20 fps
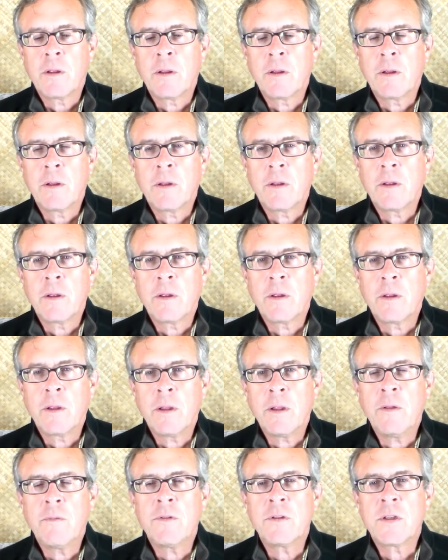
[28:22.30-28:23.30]
Uh,
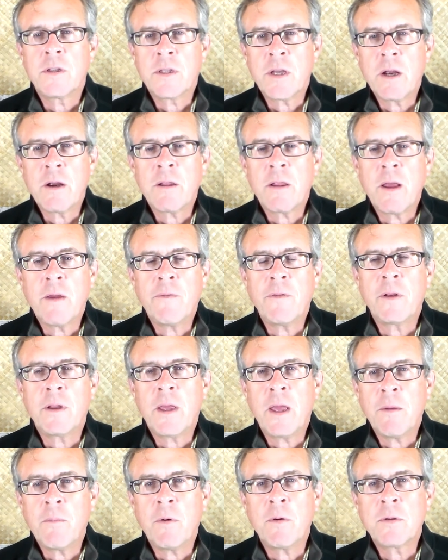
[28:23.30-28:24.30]
he lived his entire life
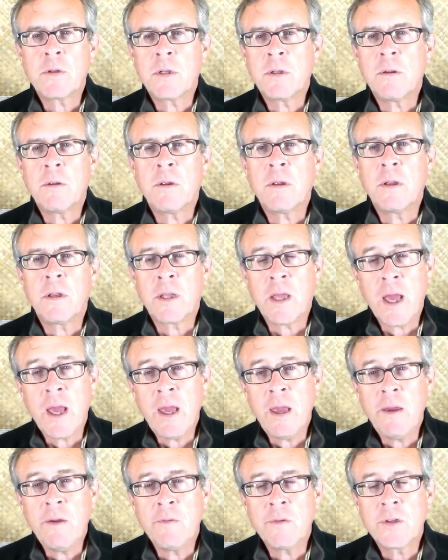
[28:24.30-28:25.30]
in mostly in
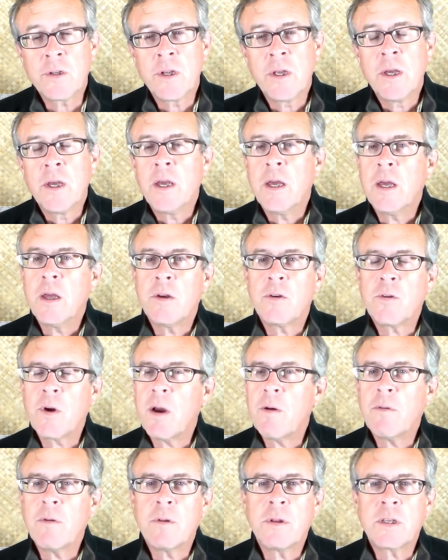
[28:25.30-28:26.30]
caves and
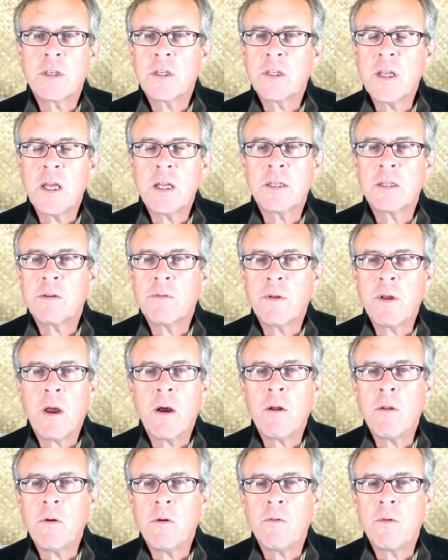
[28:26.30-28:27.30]
traveled extensively
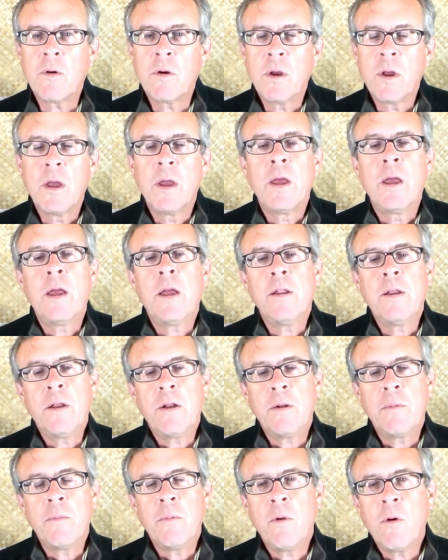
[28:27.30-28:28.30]
all over and
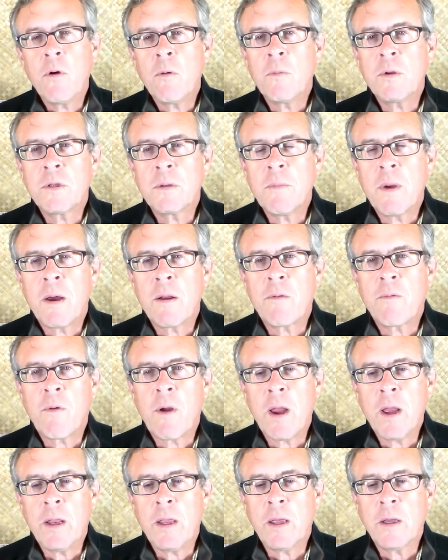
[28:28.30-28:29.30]
did an enormous amount
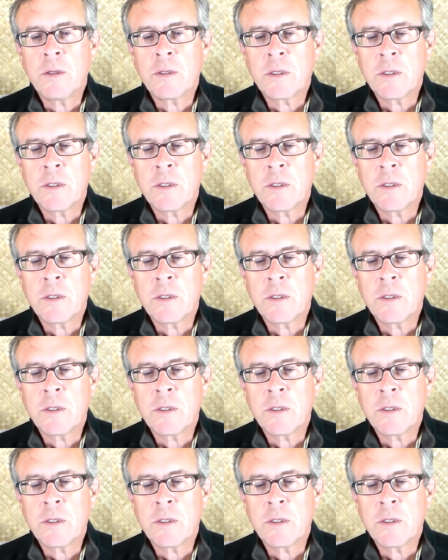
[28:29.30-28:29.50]
of writing.